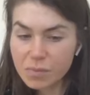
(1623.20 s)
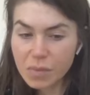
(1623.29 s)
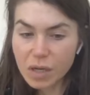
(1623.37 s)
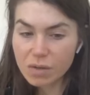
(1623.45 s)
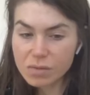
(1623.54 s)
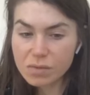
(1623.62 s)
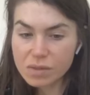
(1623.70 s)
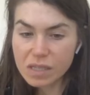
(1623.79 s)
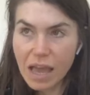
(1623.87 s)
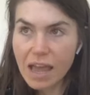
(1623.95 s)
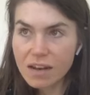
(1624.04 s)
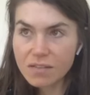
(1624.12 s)
You know,
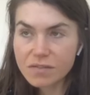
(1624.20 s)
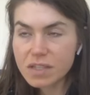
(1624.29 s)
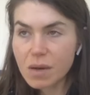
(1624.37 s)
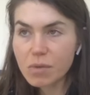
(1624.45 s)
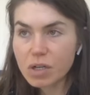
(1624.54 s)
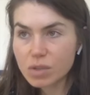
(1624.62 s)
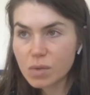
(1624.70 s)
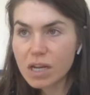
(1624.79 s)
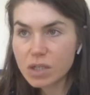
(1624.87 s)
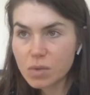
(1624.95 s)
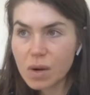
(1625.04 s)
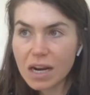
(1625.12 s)
end of summer twenty
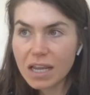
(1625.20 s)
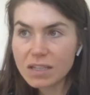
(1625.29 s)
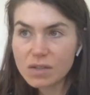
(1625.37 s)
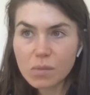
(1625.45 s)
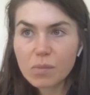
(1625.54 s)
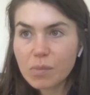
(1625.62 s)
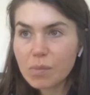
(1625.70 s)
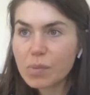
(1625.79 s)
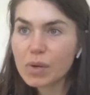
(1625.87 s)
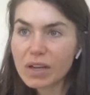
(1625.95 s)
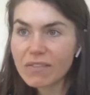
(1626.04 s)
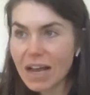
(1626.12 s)
twenty, so
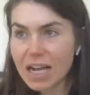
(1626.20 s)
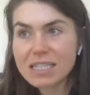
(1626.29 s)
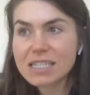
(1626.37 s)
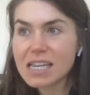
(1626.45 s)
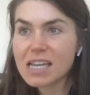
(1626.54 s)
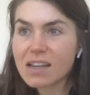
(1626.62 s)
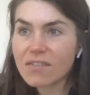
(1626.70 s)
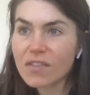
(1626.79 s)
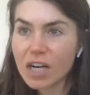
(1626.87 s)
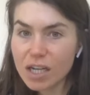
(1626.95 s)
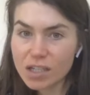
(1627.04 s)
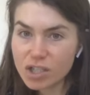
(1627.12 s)
pre-vaccine,
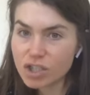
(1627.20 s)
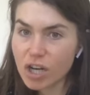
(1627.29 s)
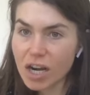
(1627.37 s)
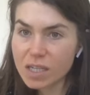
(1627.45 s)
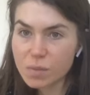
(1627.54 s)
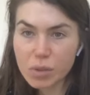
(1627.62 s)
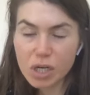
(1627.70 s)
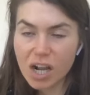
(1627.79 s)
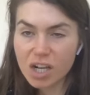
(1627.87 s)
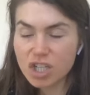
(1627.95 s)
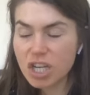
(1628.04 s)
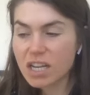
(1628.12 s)
very strict
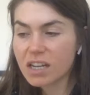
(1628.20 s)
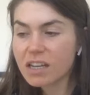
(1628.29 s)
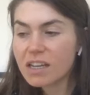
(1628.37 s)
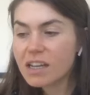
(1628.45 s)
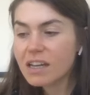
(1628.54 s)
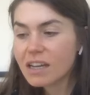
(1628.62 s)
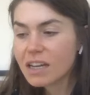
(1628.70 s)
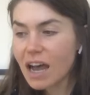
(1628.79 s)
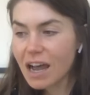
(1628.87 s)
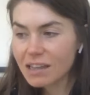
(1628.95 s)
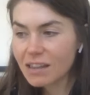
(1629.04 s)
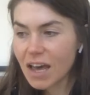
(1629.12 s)
production
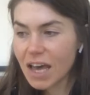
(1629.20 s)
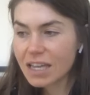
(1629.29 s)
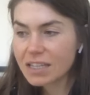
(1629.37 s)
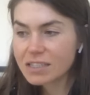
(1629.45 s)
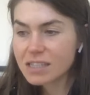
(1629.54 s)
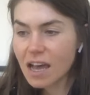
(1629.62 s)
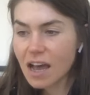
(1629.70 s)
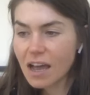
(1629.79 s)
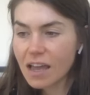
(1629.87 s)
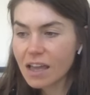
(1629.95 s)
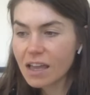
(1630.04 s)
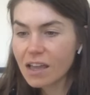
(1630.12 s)
guidelines.
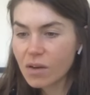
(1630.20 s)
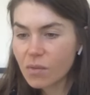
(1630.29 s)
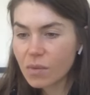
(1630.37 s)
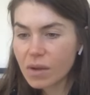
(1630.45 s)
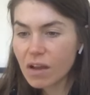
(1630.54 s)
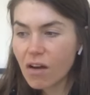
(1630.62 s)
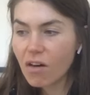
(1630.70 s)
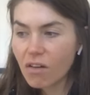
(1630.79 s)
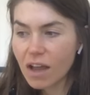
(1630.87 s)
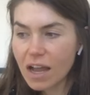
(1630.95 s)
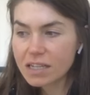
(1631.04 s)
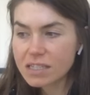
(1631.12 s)
I we all
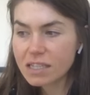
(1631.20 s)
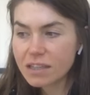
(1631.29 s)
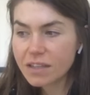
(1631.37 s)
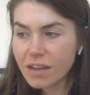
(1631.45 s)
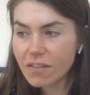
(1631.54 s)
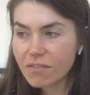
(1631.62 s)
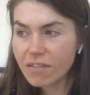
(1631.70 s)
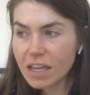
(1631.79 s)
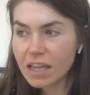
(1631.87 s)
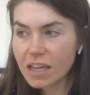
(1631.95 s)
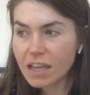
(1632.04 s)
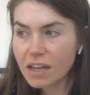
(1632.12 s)
had to live
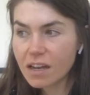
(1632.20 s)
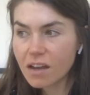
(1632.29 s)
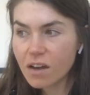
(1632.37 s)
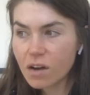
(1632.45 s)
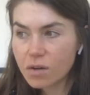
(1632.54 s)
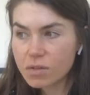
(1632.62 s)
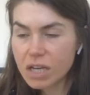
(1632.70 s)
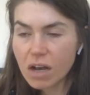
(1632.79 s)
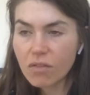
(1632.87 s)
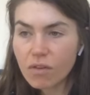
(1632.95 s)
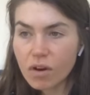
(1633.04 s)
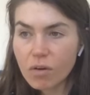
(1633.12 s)
in a
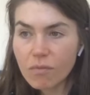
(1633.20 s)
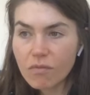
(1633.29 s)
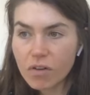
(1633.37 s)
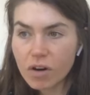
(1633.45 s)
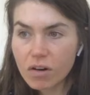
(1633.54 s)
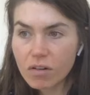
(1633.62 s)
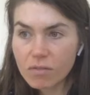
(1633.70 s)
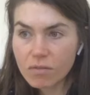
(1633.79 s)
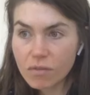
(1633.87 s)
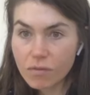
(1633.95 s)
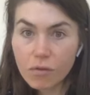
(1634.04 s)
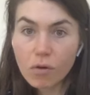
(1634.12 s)
hotel room for
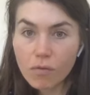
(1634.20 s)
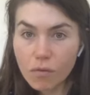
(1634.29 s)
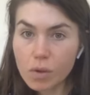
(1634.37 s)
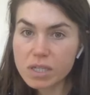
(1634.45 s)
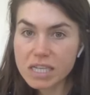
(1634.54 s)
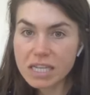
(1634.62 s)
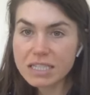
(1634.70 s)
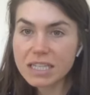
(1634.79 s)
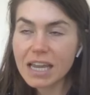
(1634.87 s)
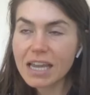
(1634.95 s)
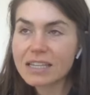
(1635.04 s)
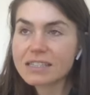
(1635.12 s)
the full fourteen
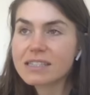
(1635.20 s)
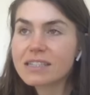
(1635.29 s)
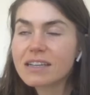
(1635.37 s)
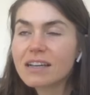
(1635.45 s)
days,